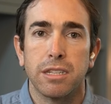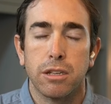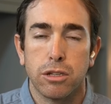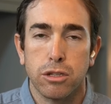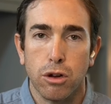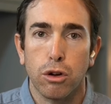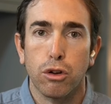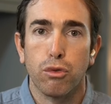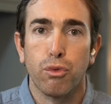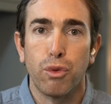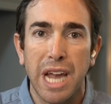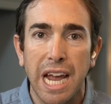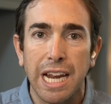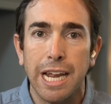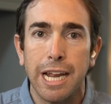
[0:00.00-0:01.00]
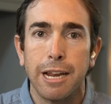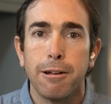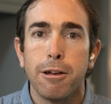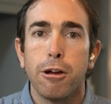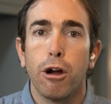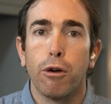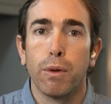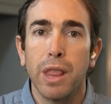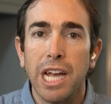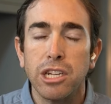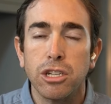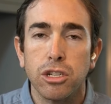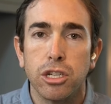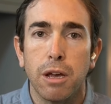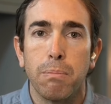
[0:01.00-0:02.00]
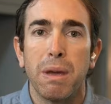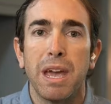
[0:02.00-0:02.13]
to start creating a relationship